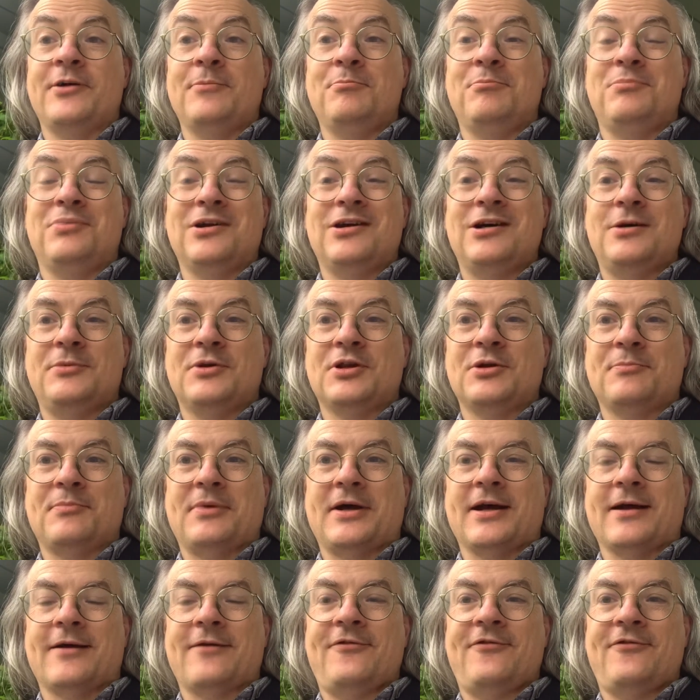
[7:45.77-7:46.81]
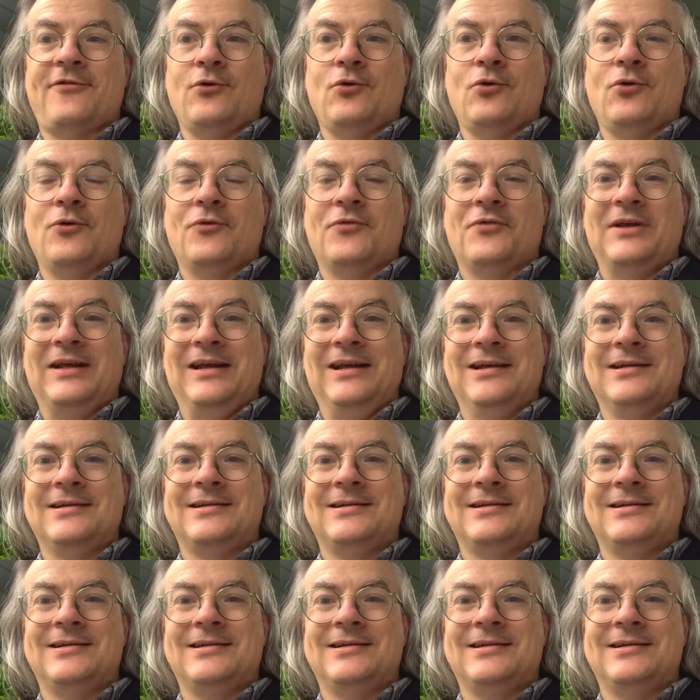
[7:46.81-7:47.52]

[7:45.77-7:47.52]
and blurb at the back for the